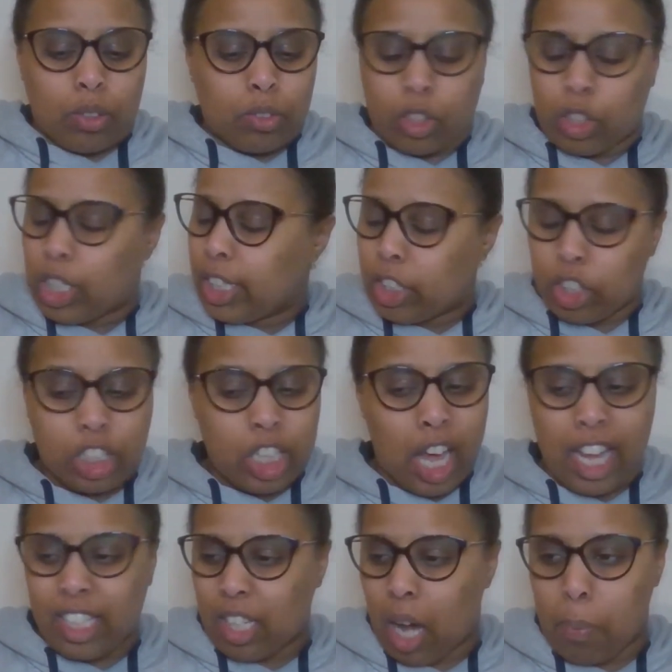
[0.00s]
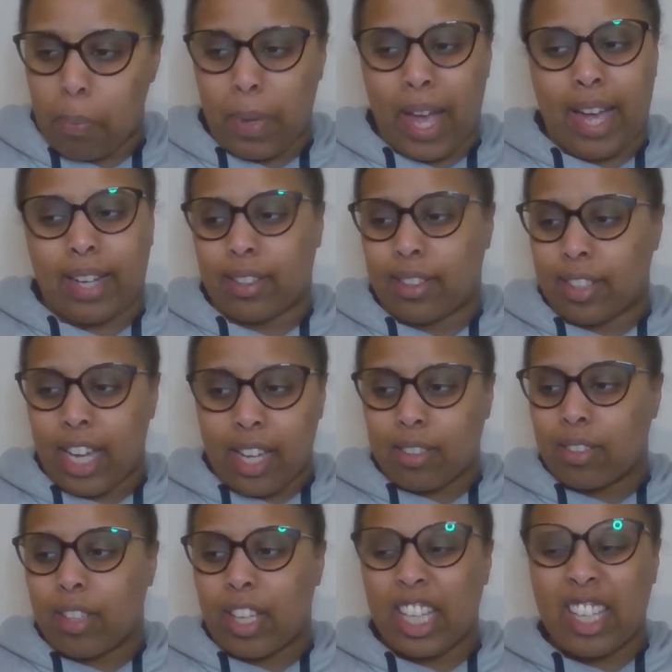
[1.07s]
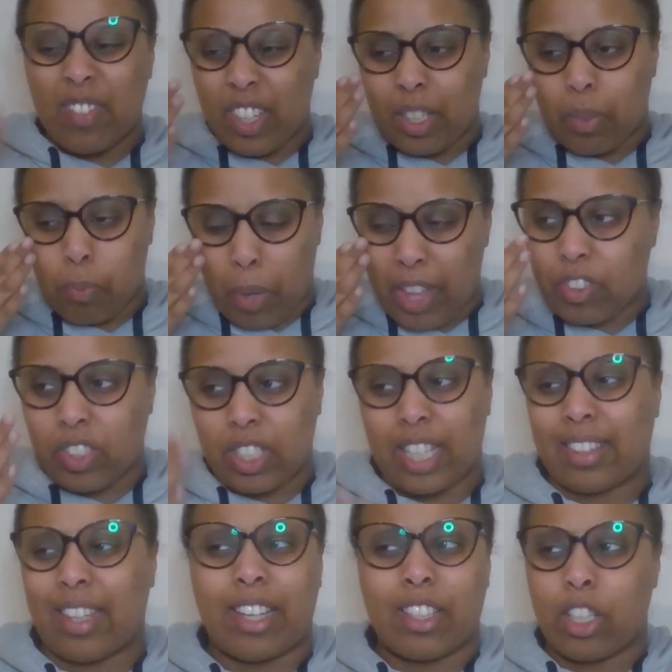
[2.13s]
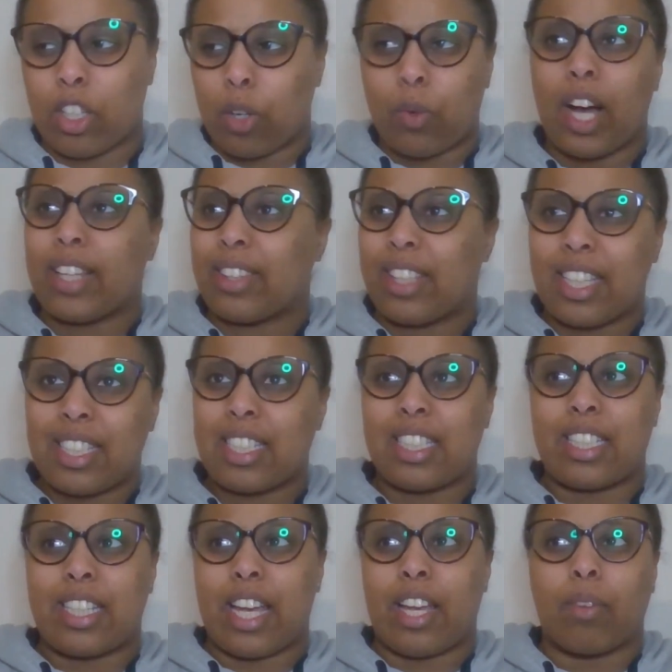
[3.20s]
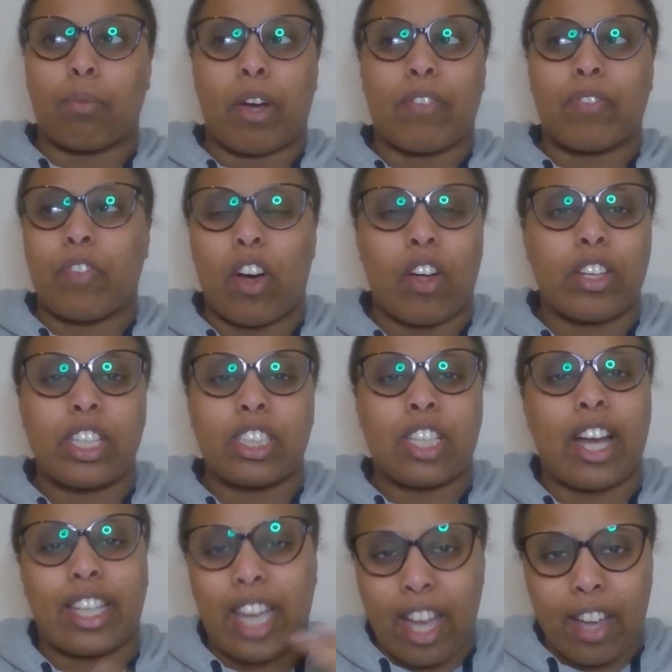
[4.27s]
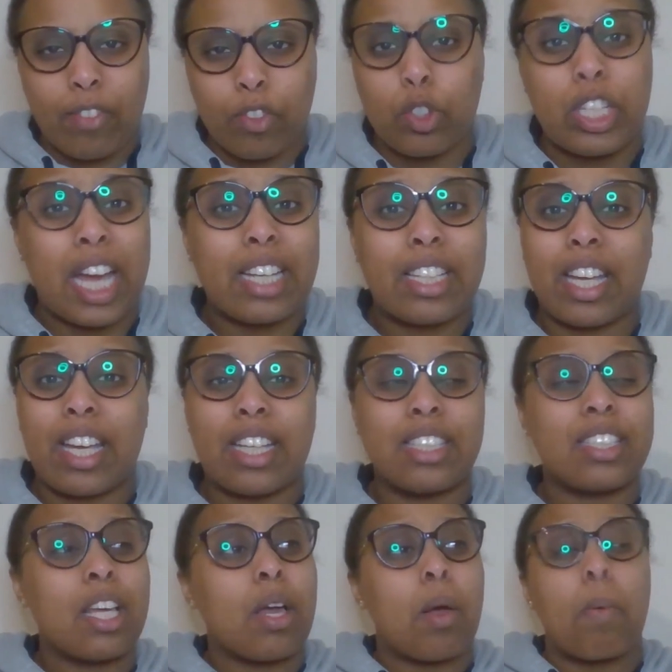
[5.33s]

he just turned up, and yeah, even Beth said that, you know what, at the end of the day, I gave you 10 years,